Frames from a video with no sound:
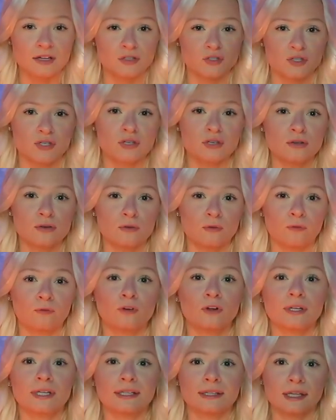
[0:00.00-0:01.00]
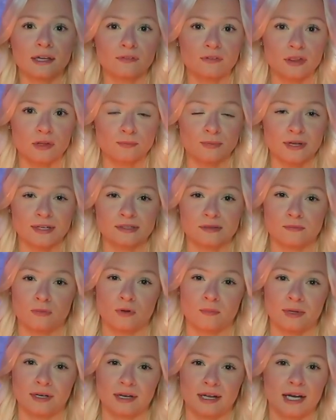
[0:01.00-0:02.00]
to fully live in the present
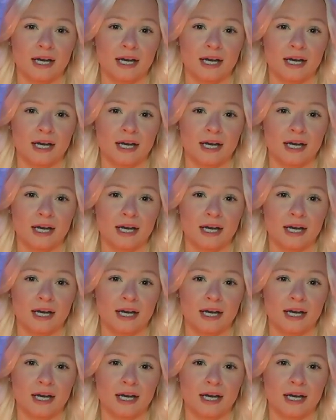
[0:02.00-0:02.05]
moment.